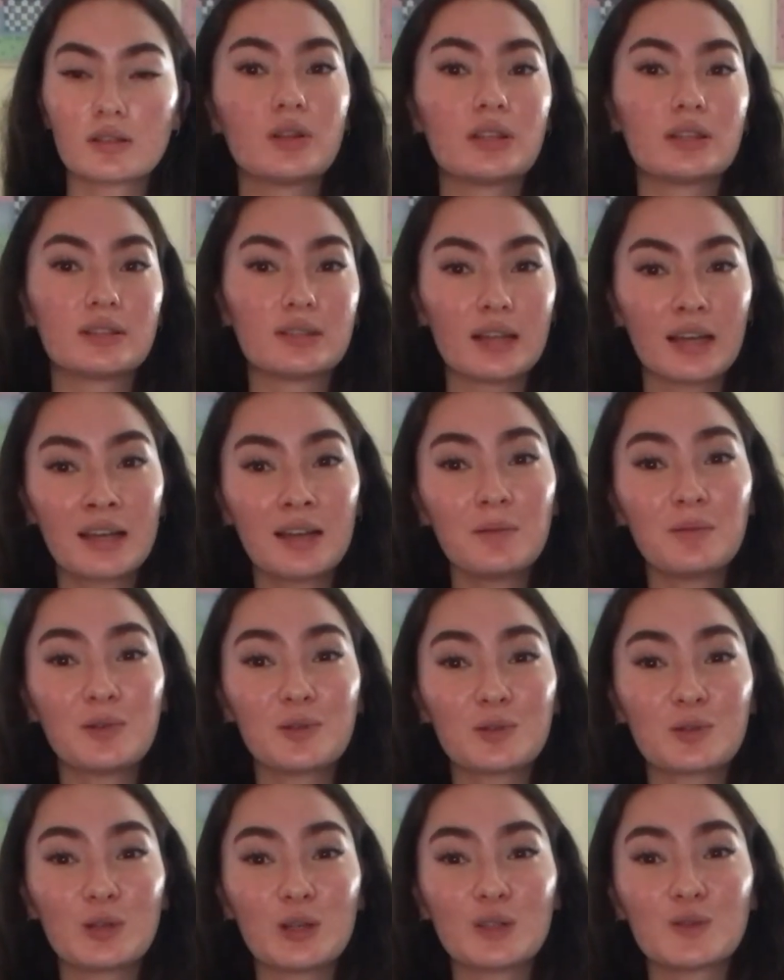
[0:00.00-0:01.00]
The second most
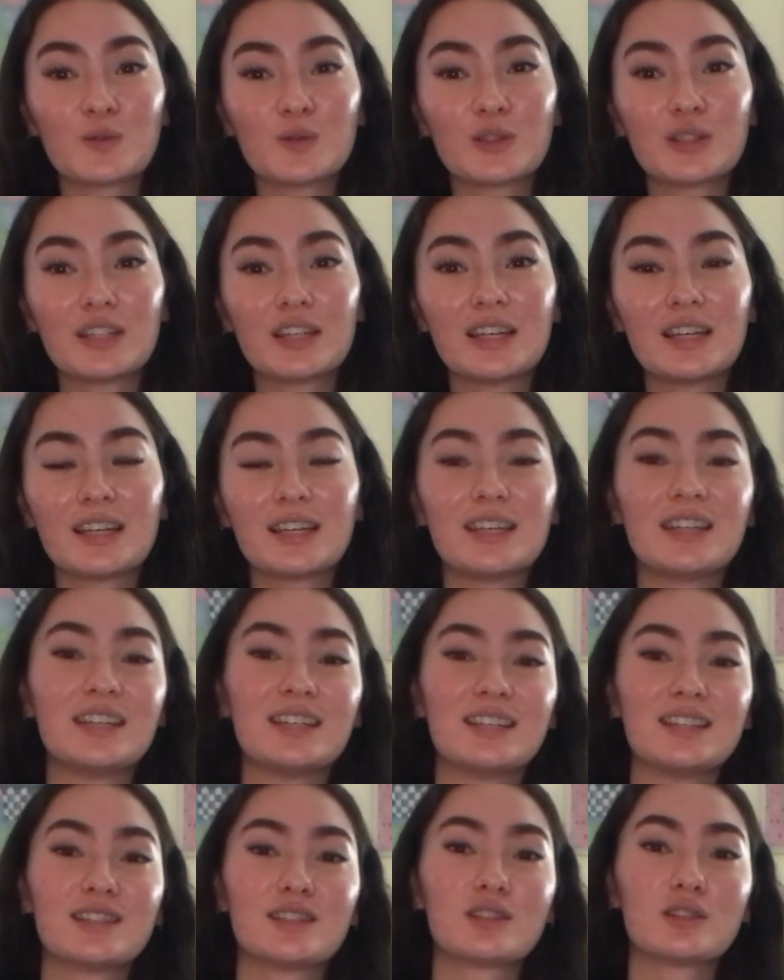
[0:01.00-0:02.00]
stressful thing
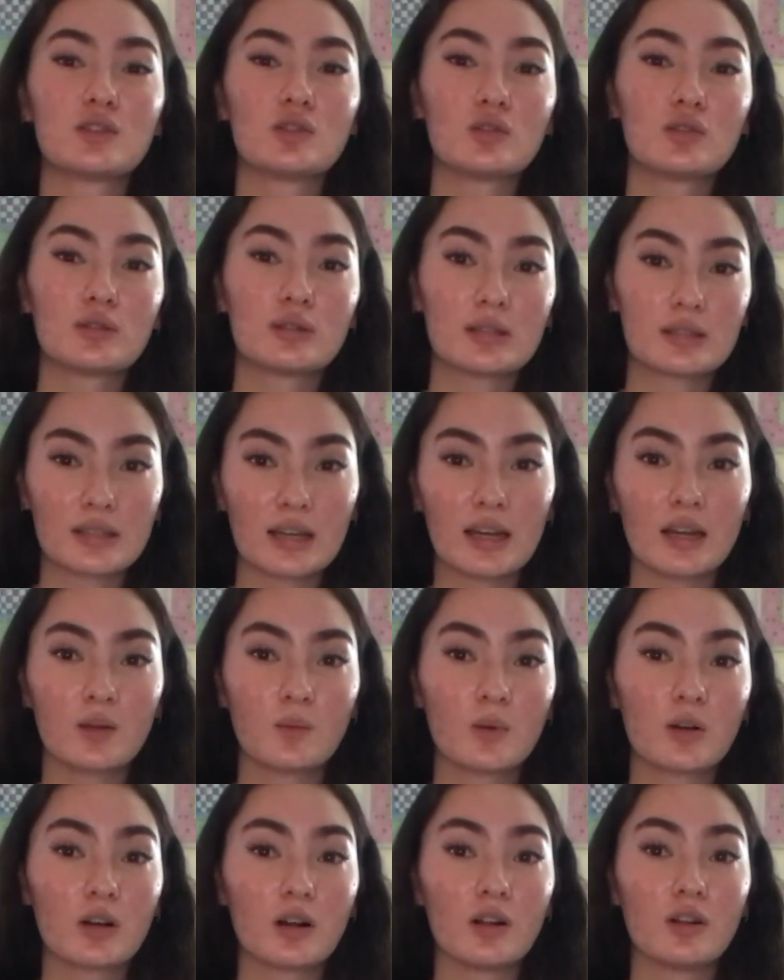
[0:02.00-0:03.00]
is deciding
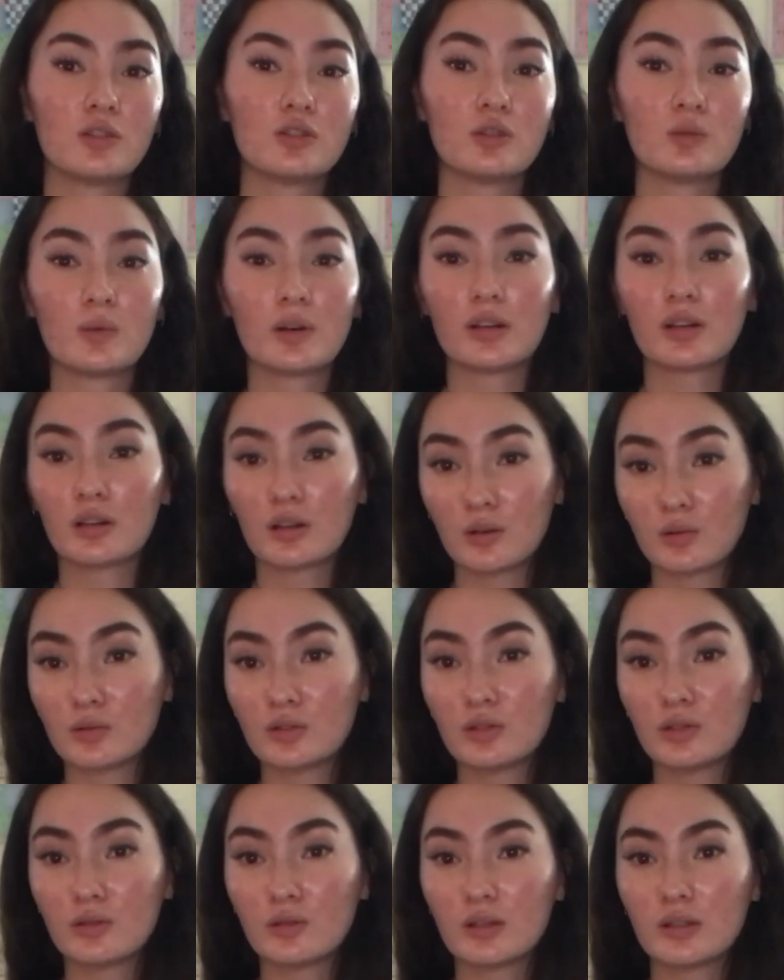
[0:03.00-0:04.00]
what college you want to go
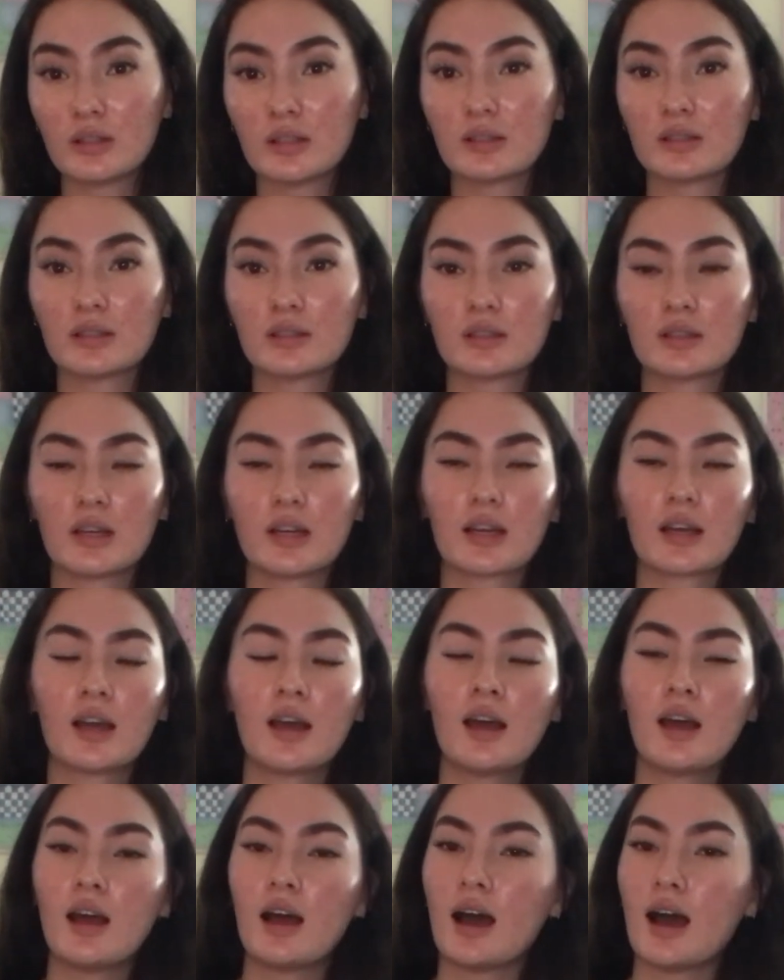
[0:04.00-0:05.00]
to, unless it's like
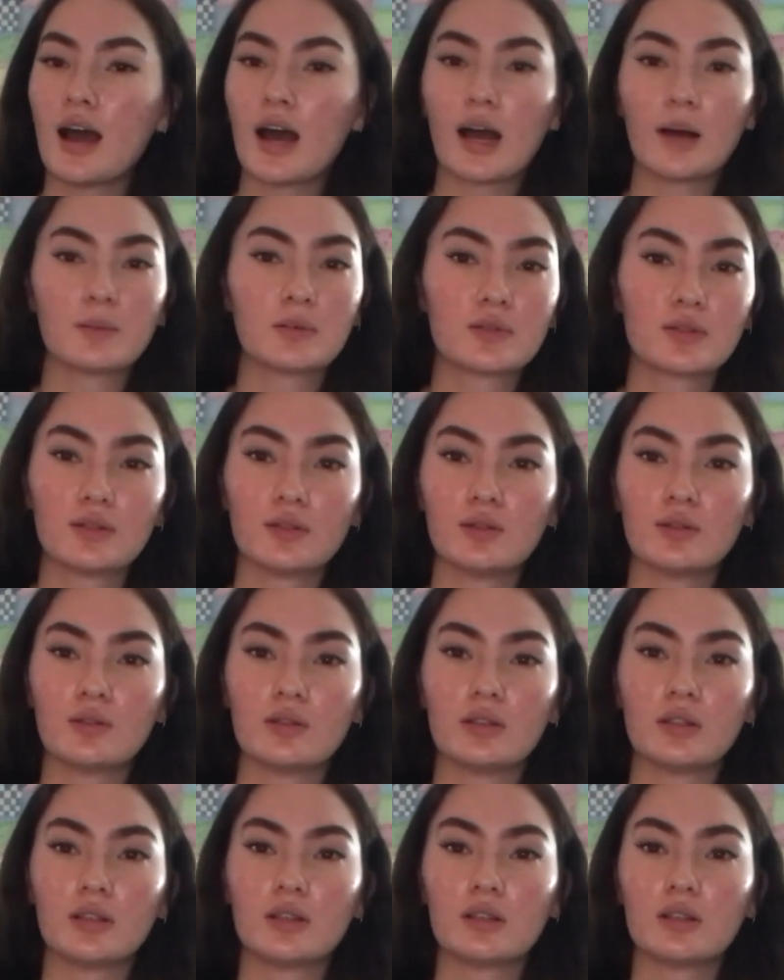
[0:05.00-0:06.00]

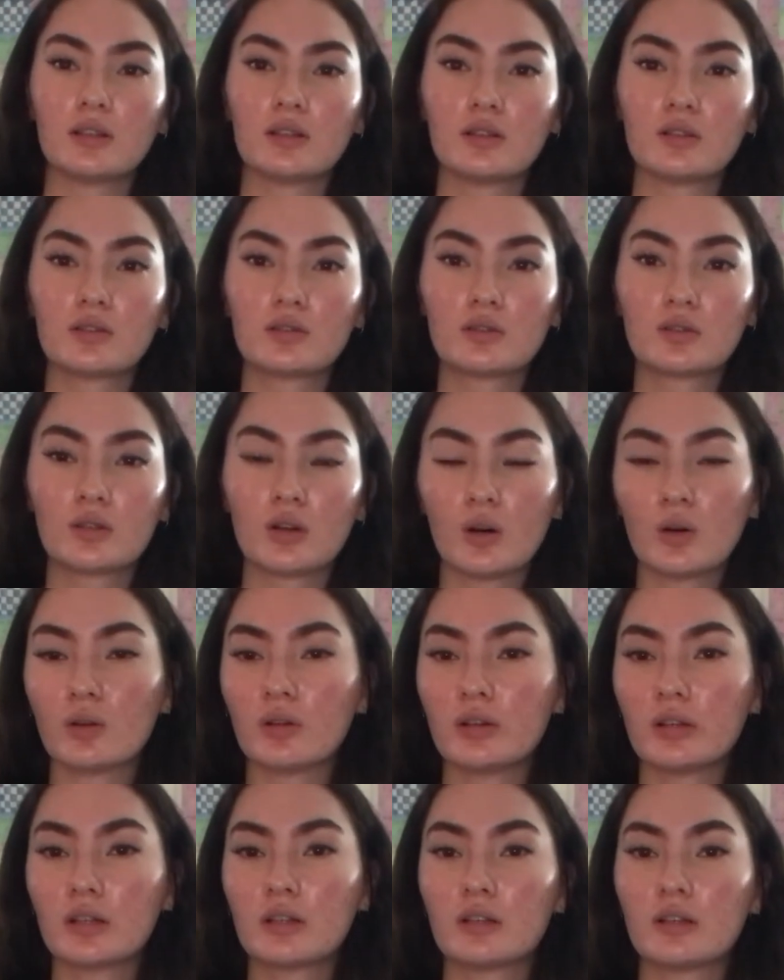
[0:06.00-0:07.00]
absolutely
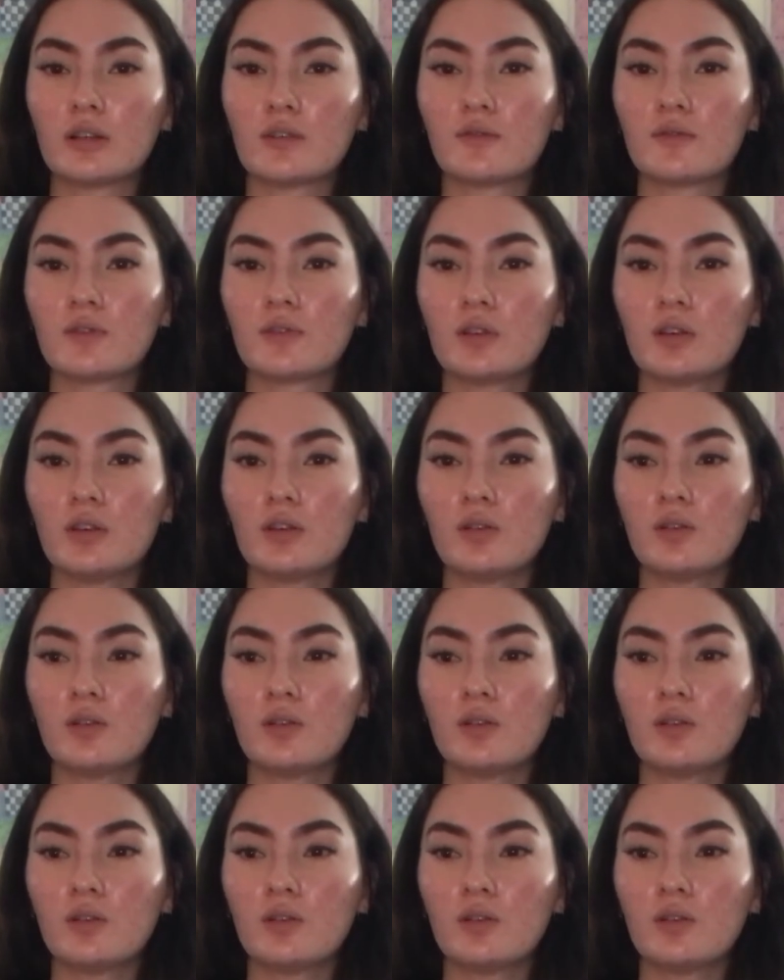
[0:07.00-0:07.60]
totally clear for you.